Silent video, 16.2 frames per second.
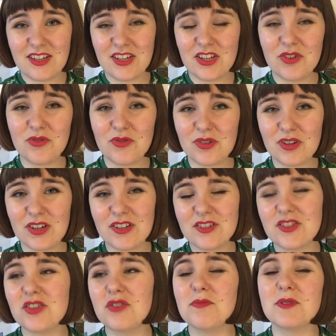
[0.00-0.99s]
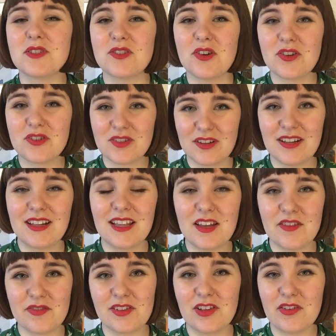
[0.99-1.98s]
you could assume a certain
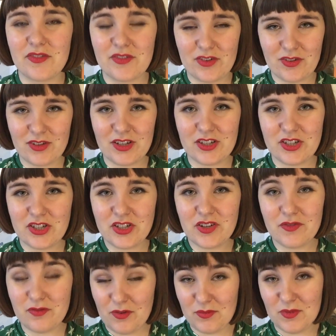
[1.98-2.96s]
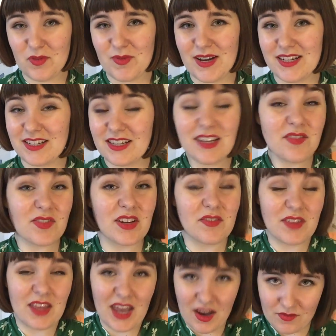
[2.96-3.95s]
level of knowledge from the reader, even
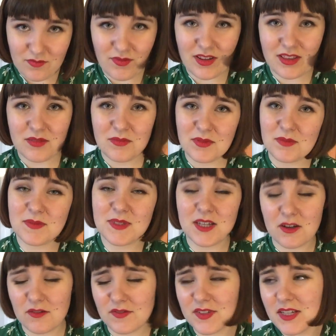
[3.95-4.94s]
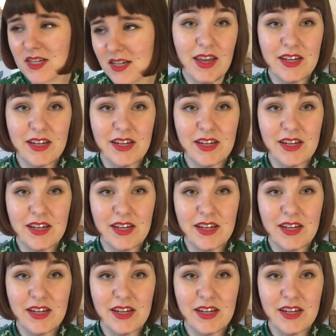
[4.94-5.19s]
if they haven't read them themselves.